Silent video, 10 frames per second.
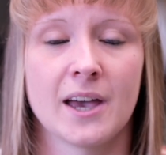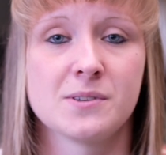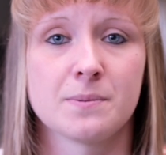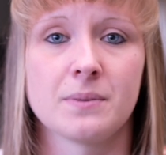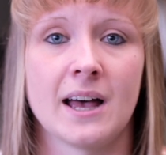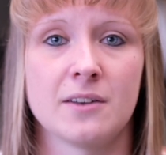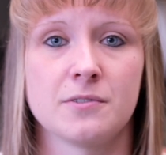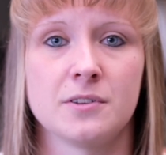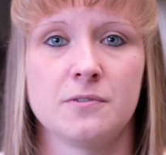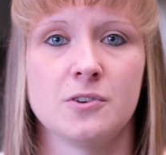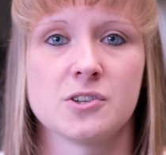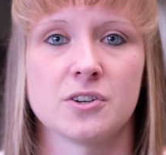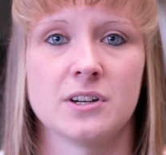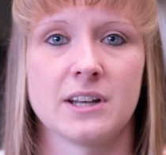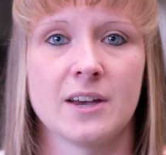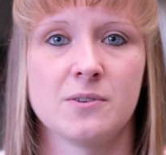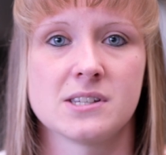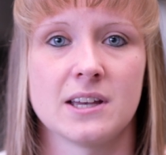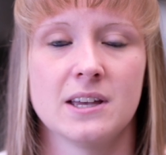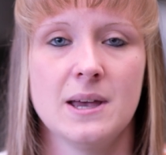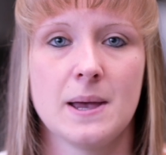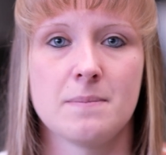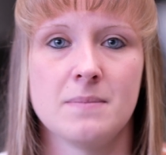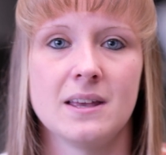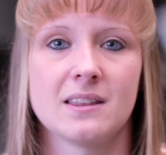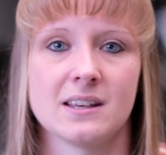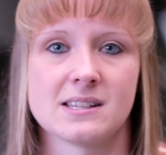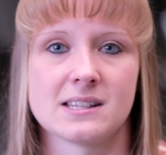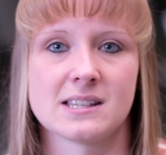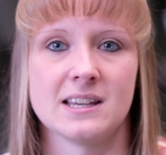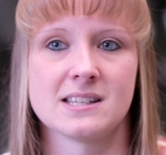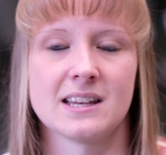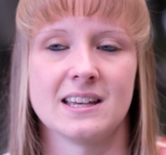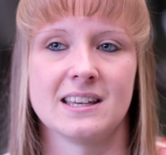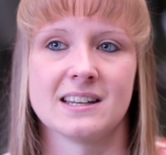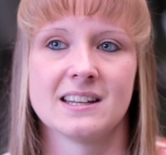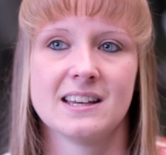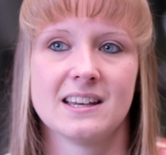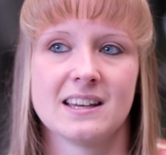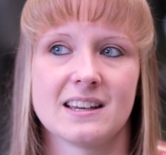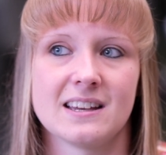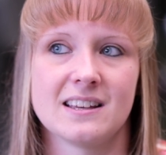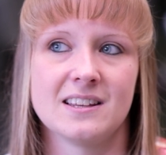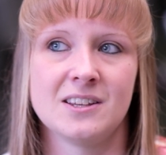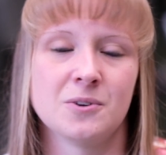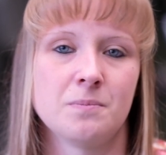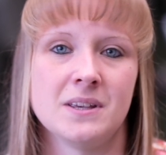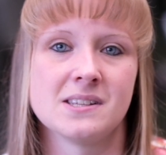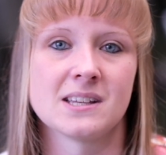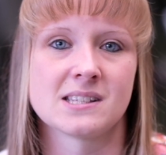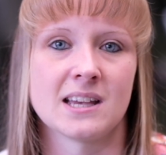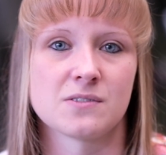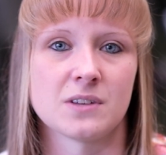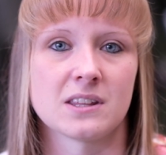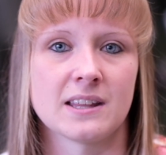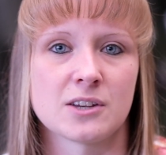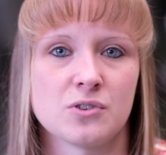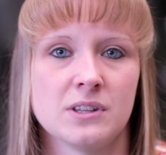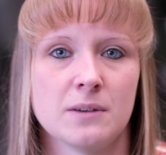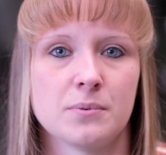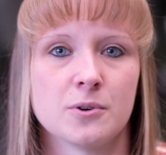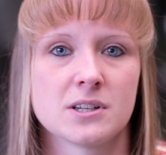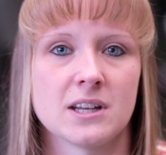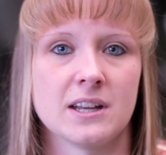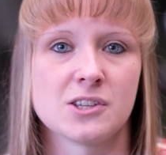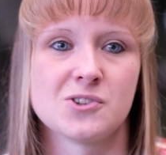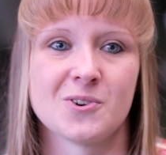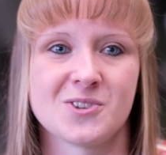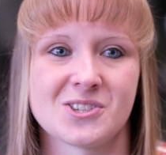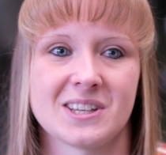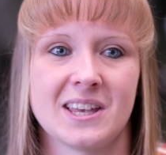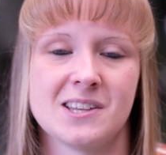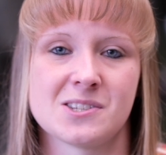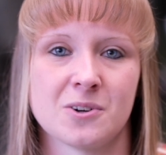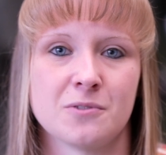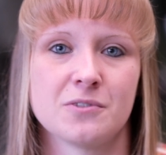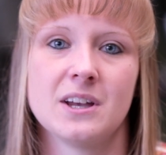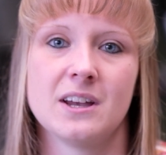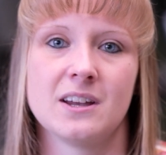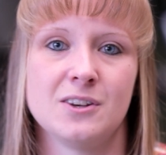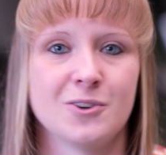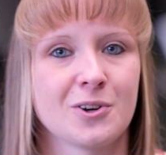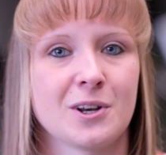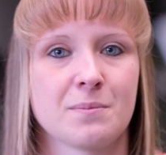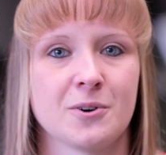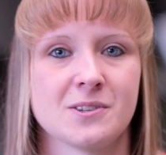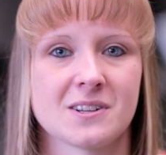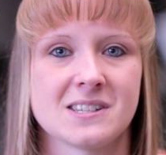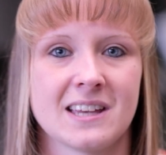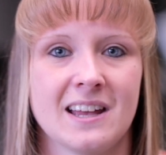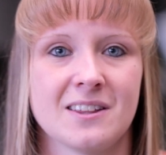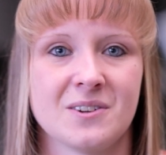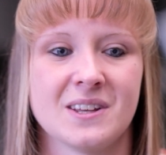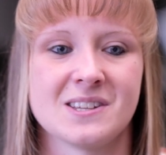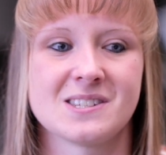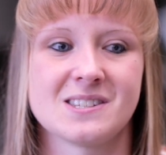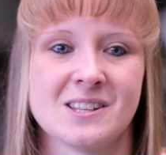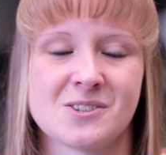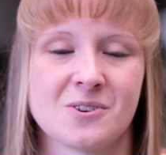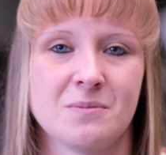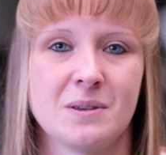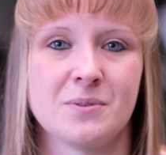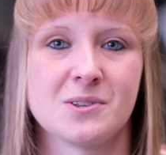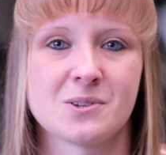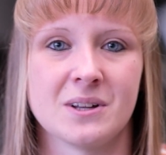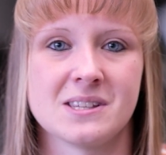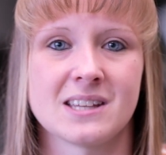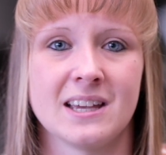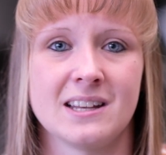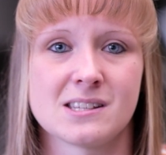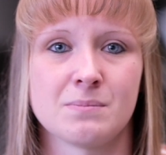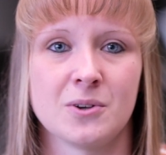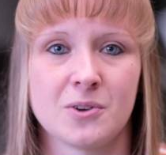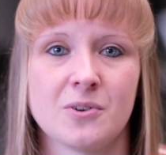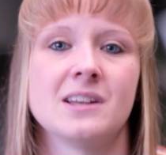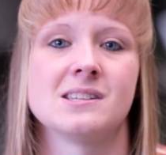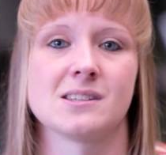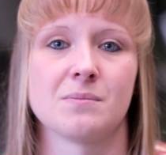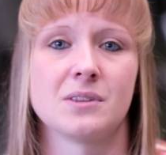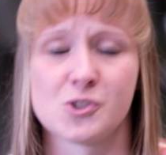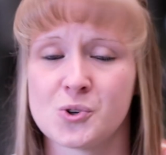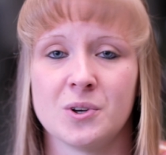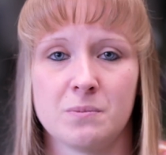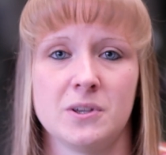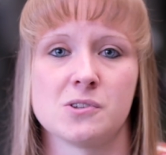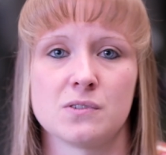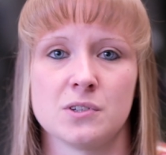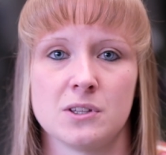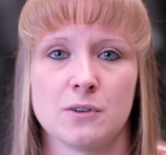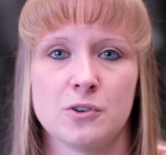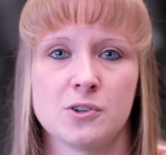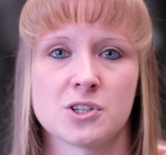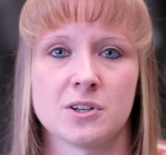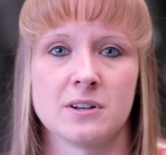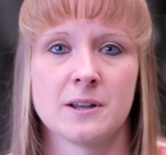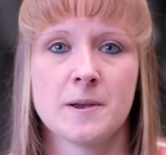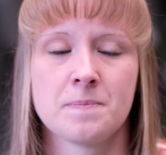how to plan for the future and how to make things exciting and, you know, be successful, I think that's really important. It's not just a case of knocking a product together that's, that's going to be put to one side. It's about creating something that's going to be useful in the future and